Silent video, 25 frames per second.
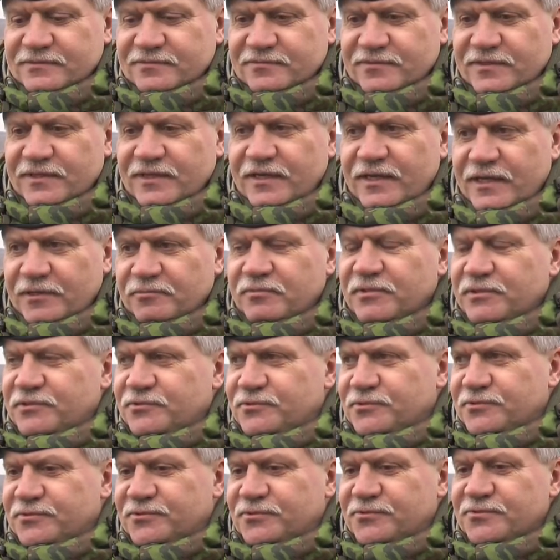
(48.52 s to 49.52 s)
very happy
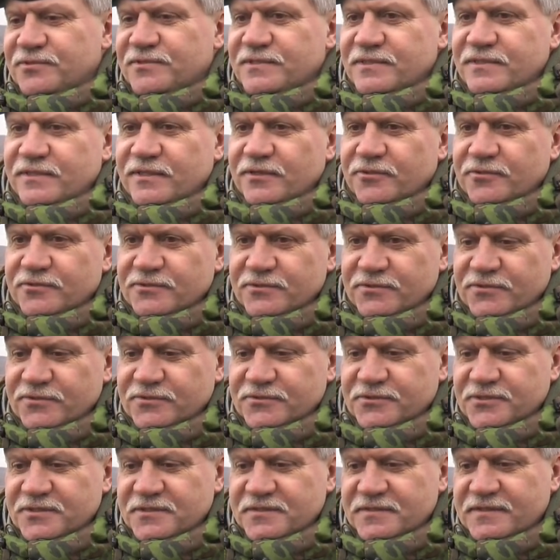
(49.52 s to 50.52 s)
to, to see our
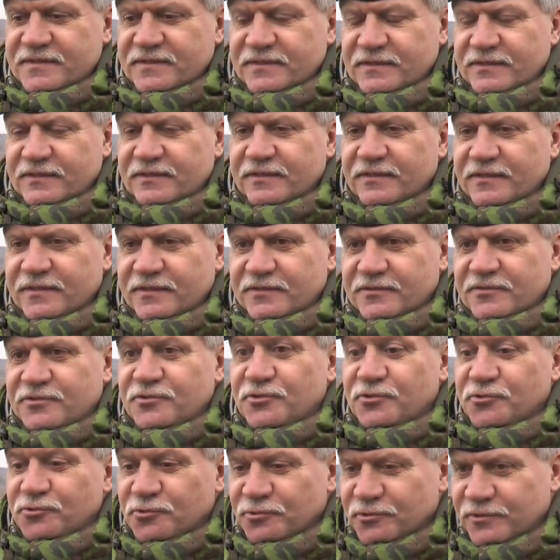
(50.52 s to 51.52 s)
soldiers here
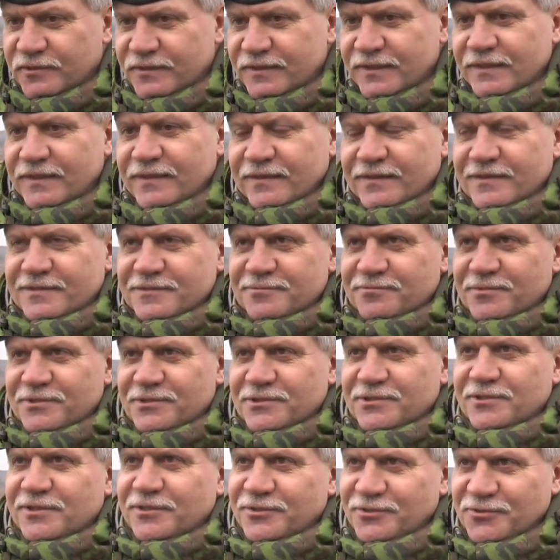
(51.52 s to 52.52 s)
and you,
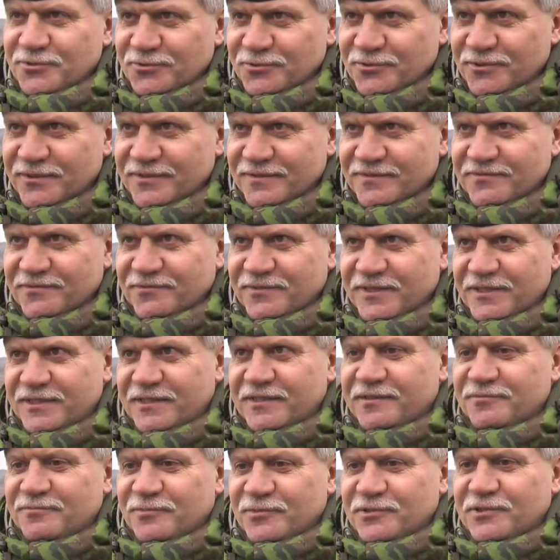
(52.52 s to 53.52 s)
especially you,
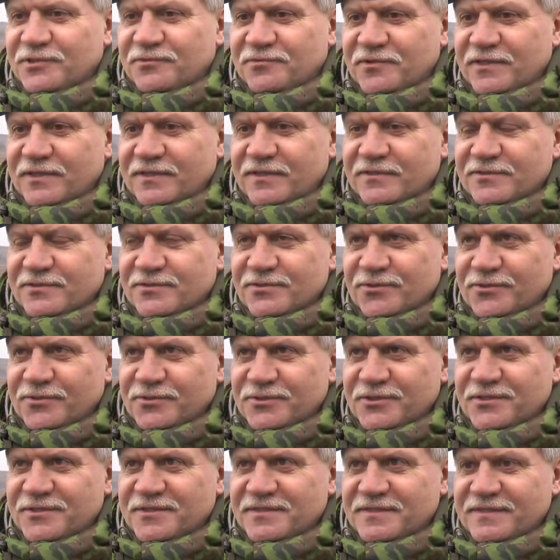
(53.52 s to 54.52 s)
very motivated
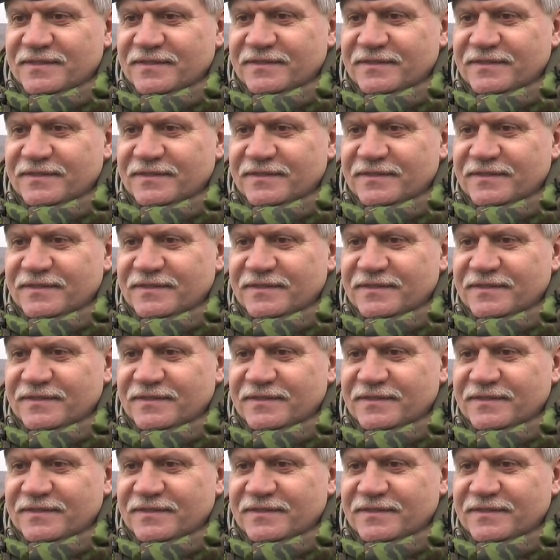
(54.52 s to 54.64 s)
soldiers.